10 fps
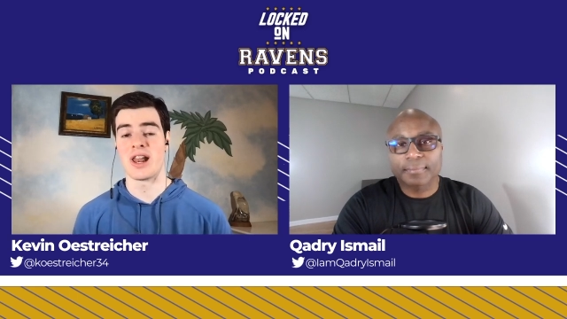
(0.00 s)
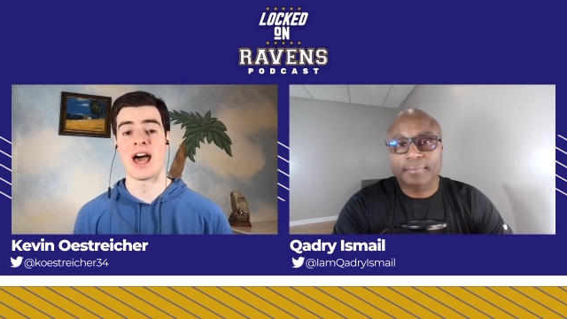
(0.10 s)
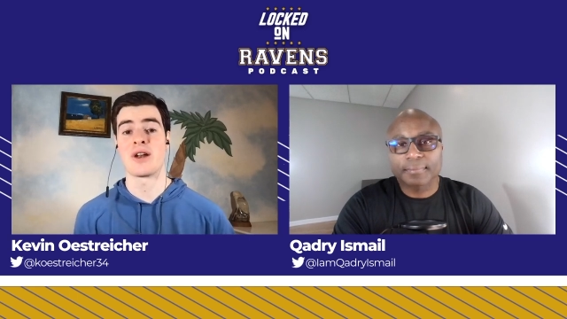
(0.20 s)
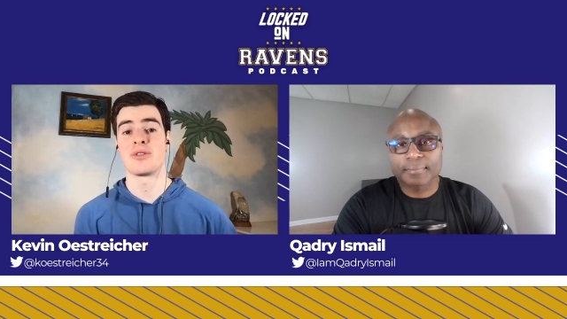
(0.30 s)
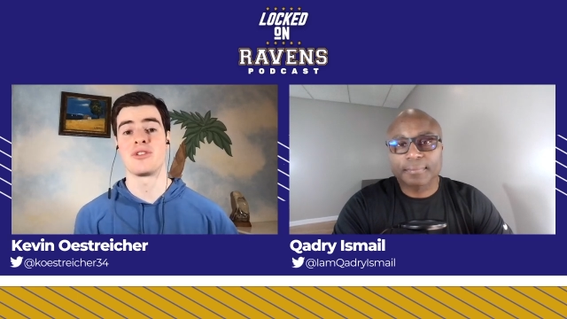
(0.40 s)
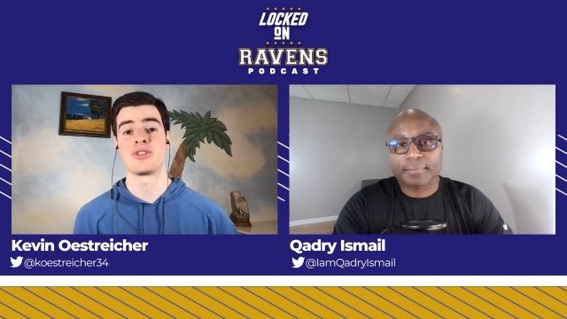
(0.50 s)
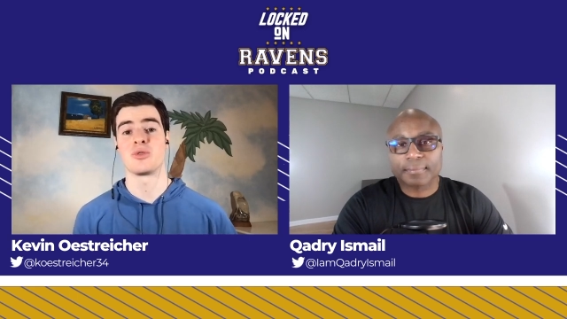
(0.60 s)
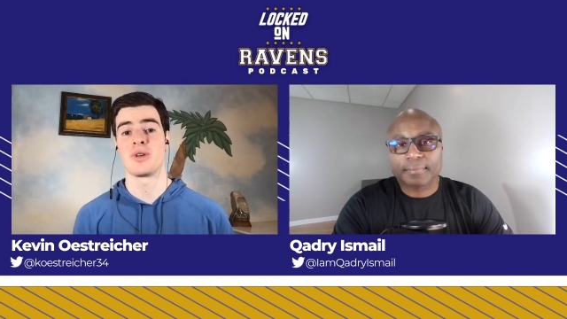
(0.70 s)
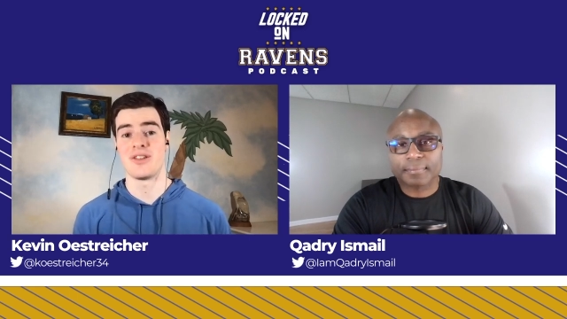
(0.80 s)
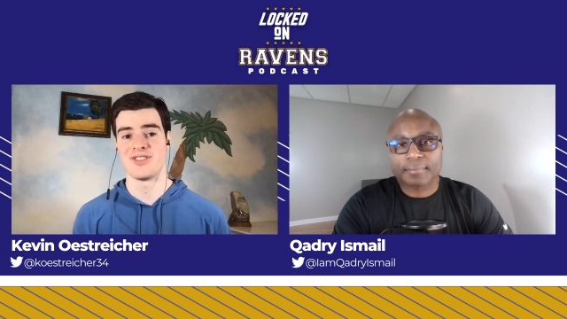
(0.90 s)
Speaker 1: I don't think the
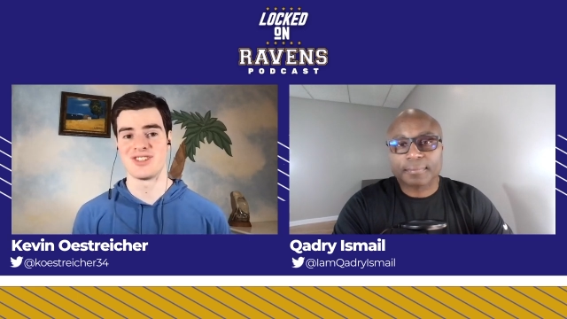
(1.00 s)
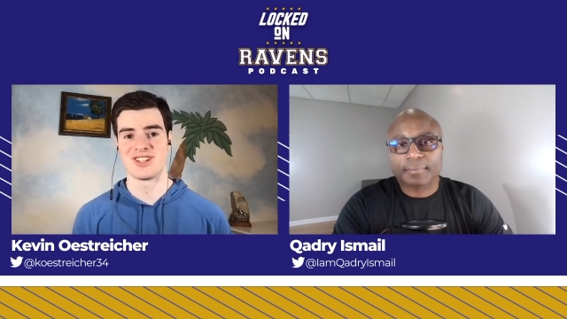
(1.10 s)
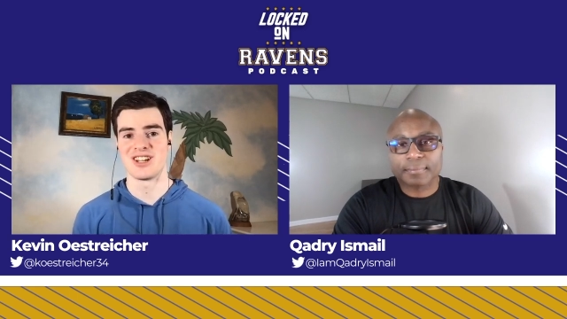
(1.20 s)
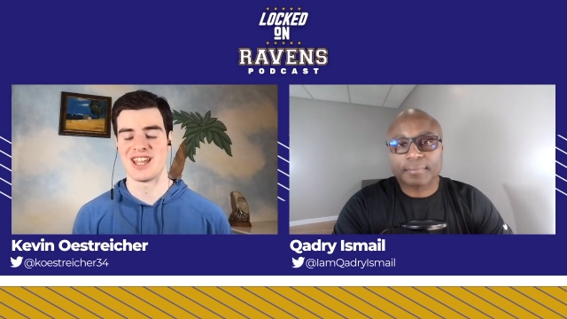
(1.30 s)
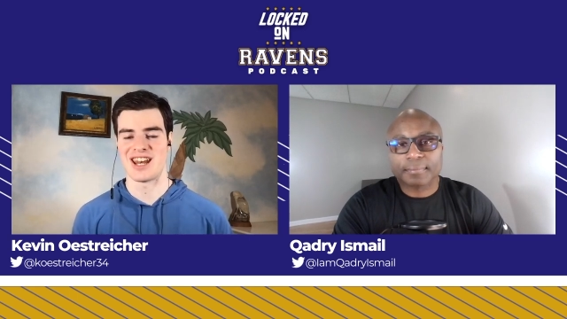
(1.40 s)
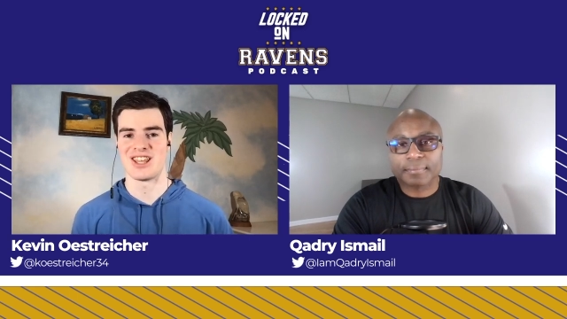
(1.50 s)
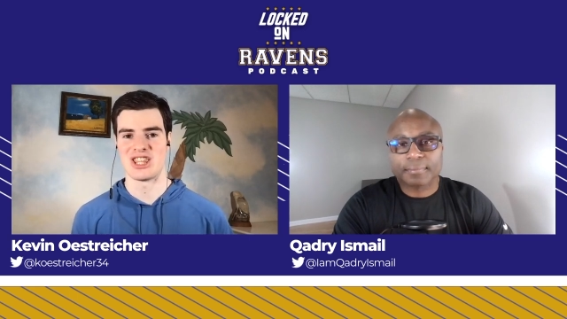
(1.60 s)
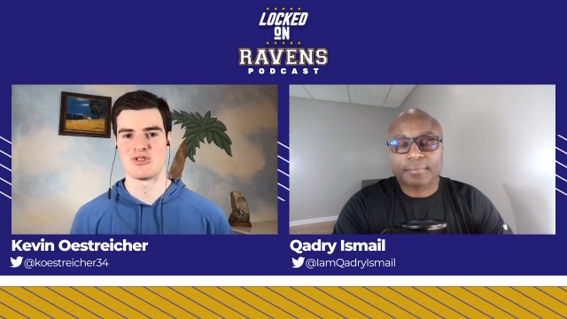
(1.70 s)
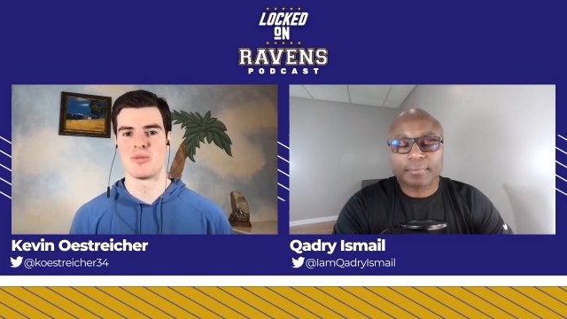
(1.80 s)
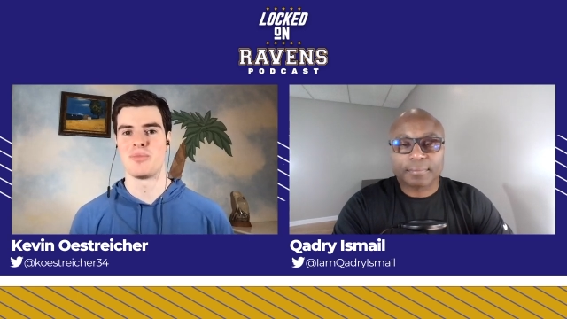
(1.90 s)
Ravens can get
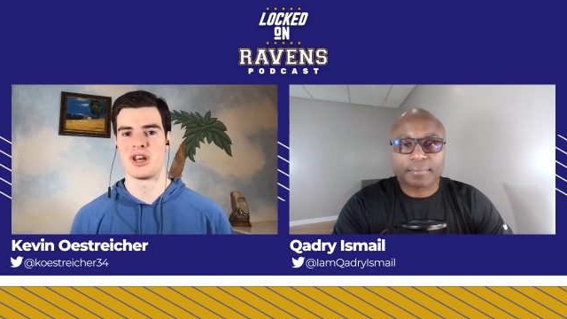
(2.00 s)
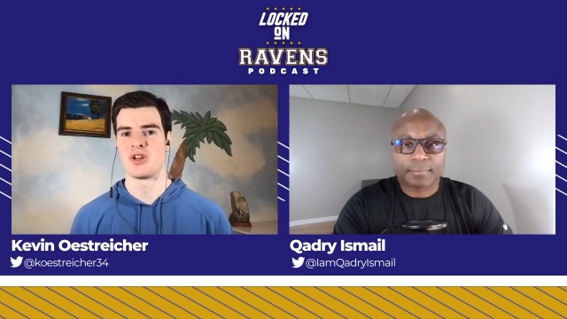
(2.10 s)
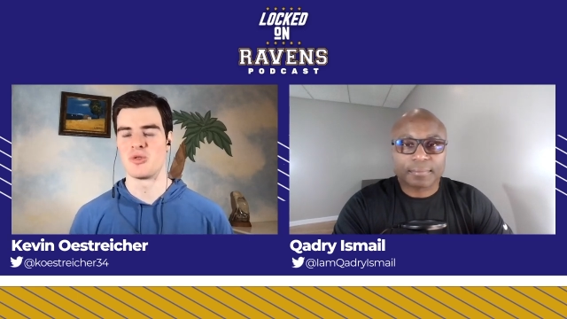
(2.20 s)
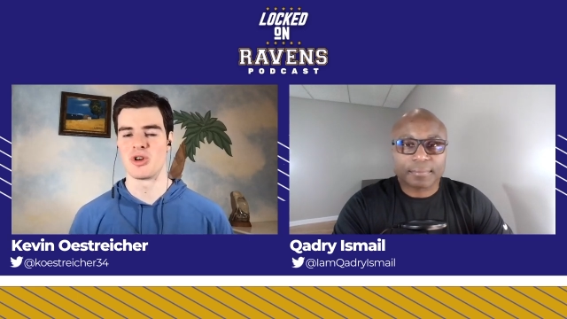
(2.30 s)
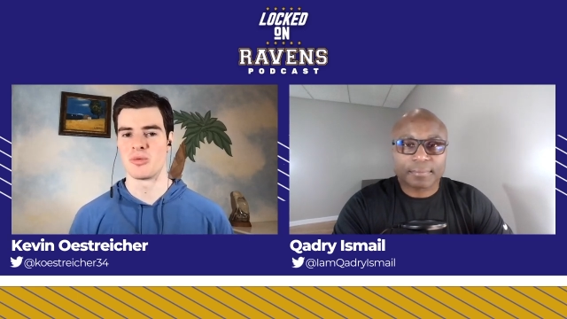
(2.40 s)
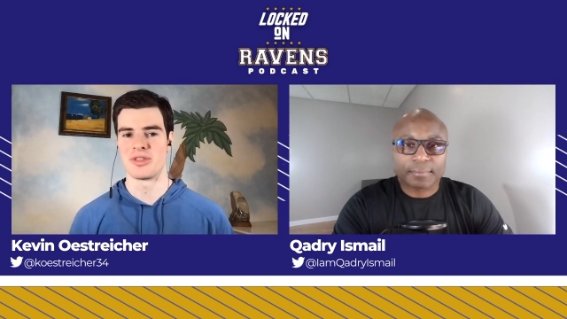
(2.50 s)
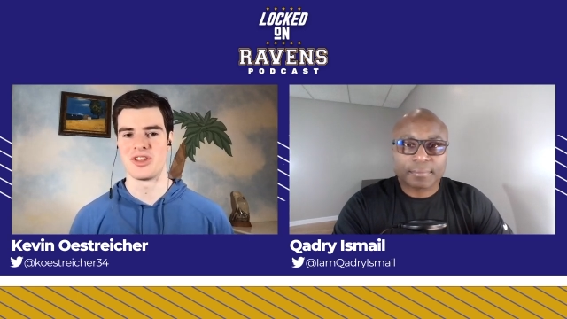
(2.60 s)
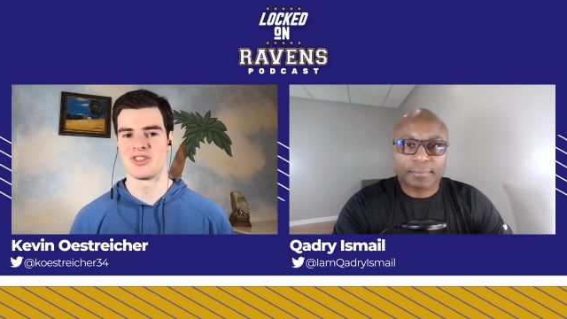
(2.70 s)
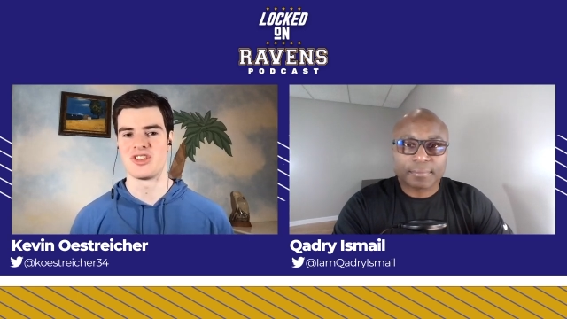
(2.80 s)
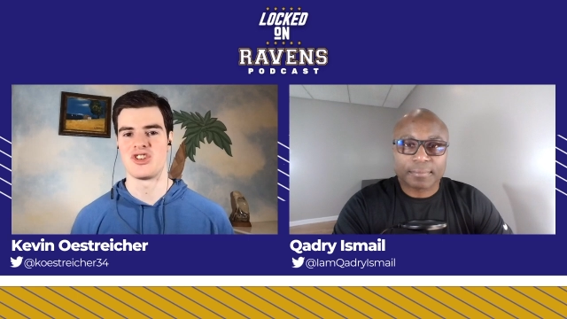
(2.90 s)
into a bidding war with their
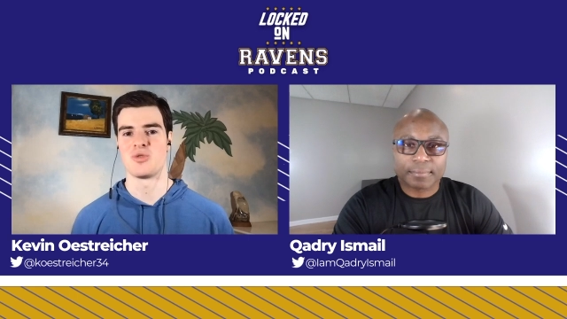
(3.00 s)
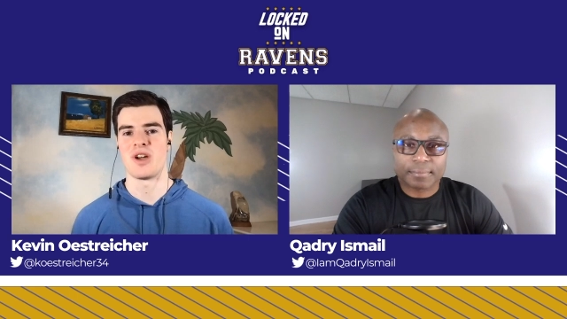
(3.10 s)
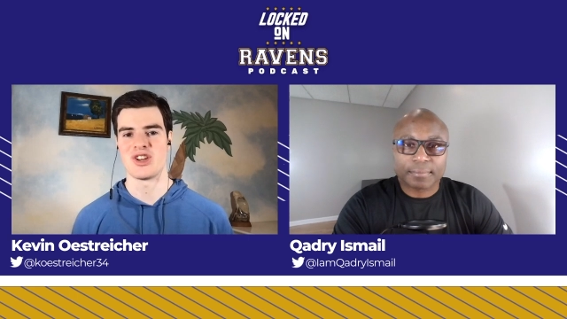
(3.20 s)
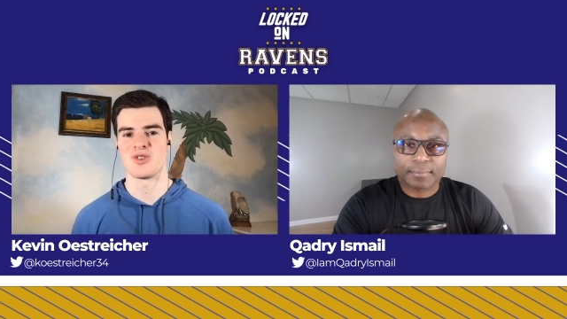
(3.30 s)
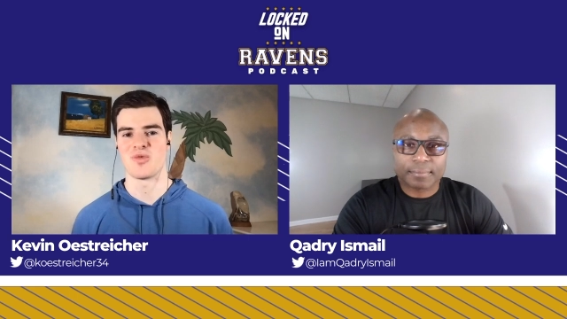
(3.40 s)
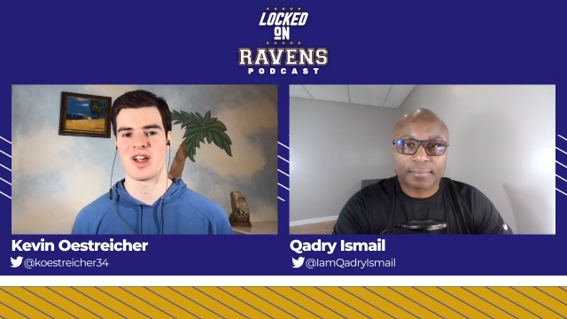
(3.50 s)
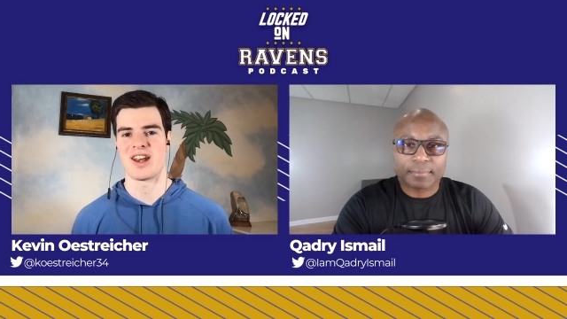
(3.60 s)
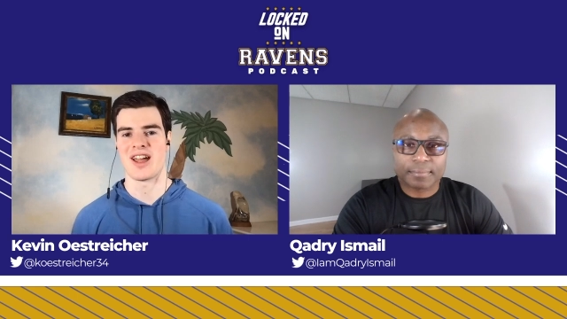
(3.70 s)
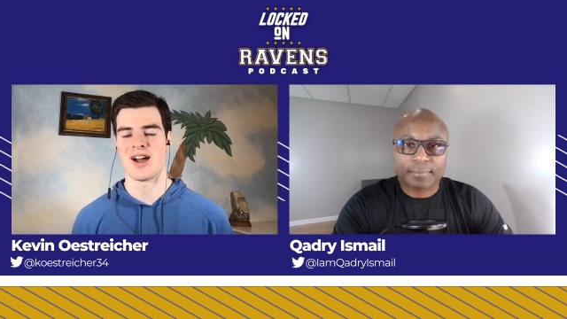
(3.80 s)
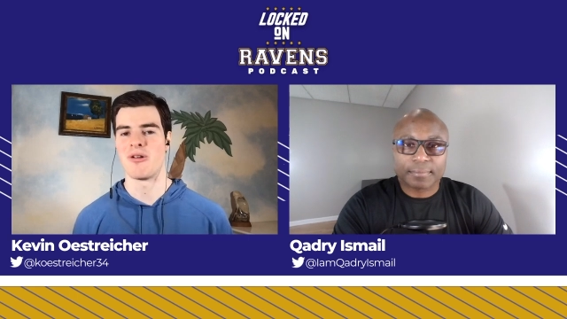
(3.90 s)
situation right
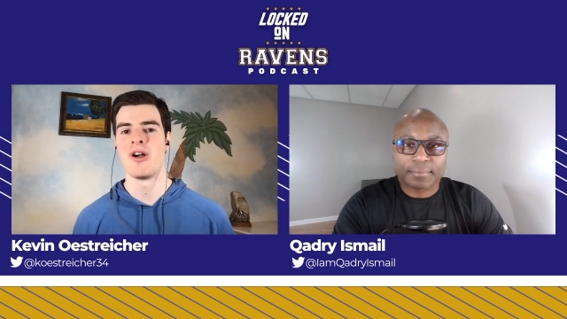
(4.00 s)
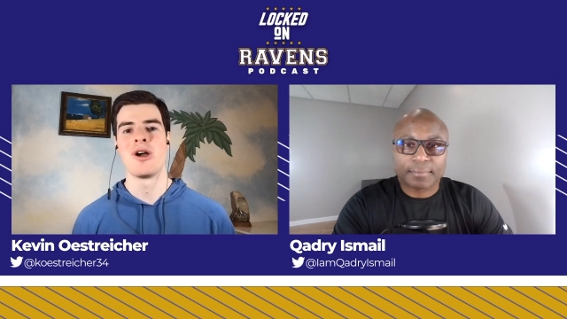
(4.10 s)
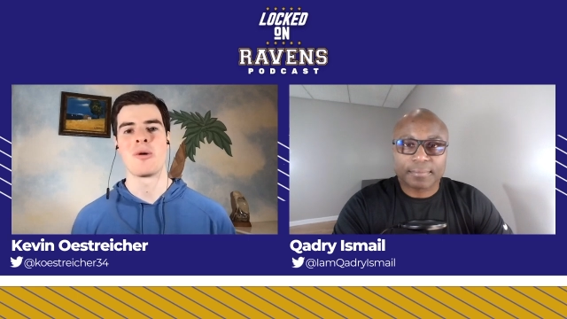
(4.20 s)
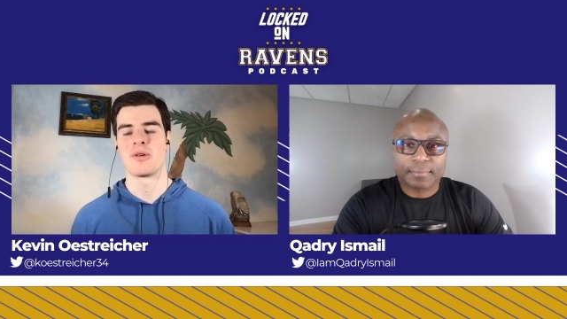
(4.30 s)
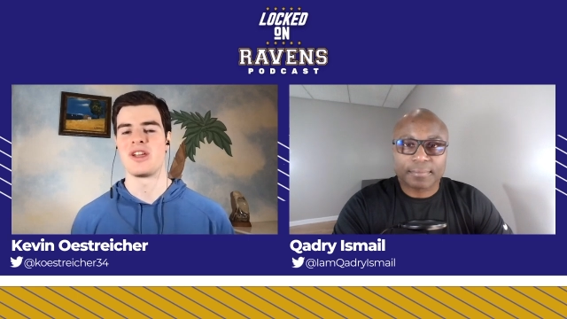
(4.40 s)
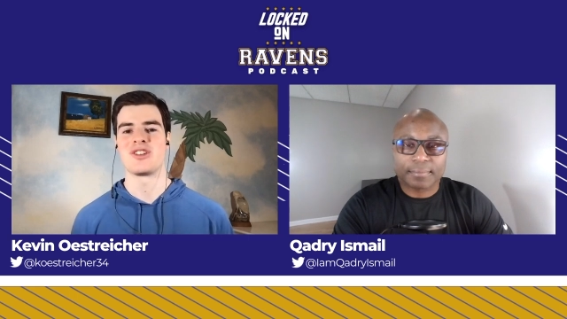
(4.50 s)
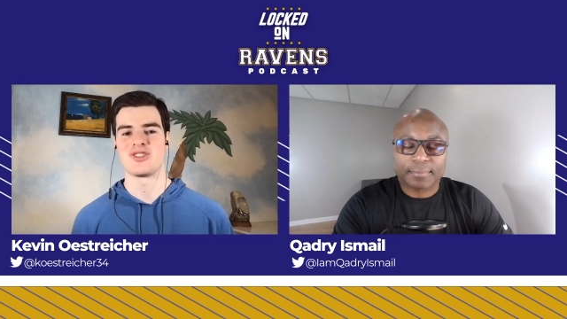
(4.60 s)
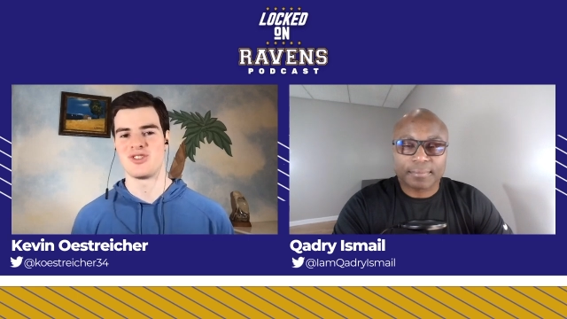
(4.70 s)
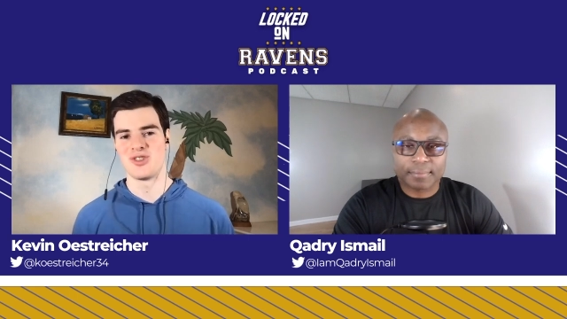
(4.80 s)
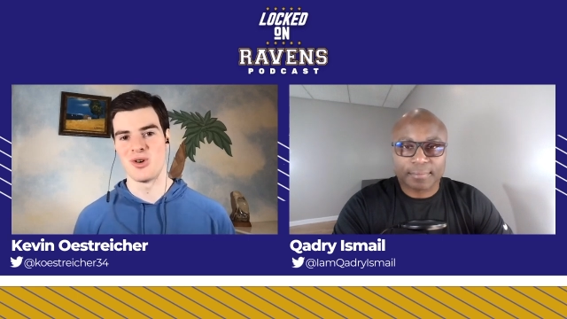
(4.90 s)
now, where they
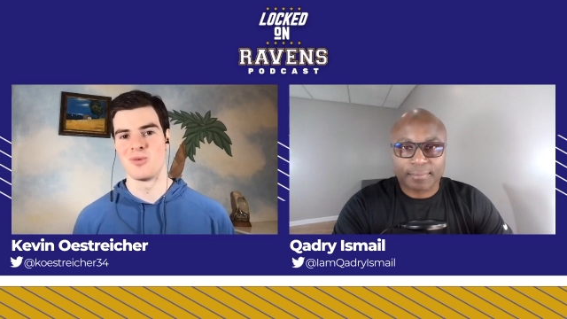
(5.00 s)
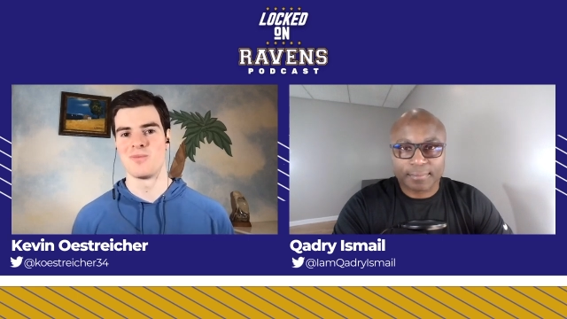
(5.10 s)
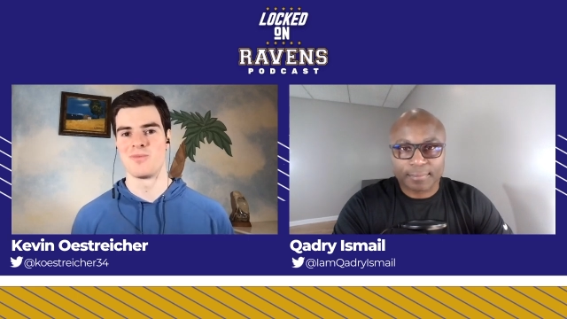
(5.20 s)
just don't